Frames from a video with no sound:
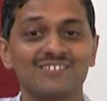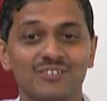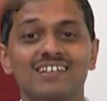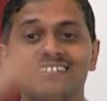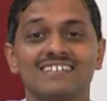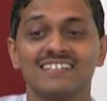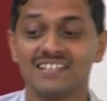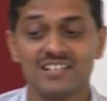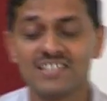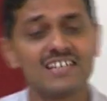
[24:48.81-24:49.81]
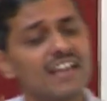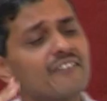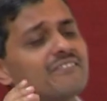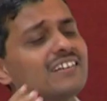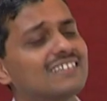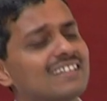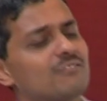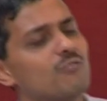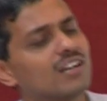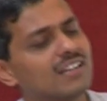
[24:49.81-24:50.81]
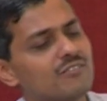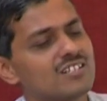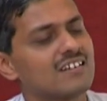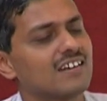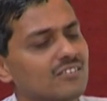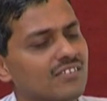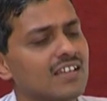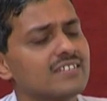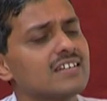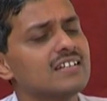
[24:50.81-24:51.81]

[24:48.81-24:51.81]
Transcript: So, that is the see everything what he was trying to say is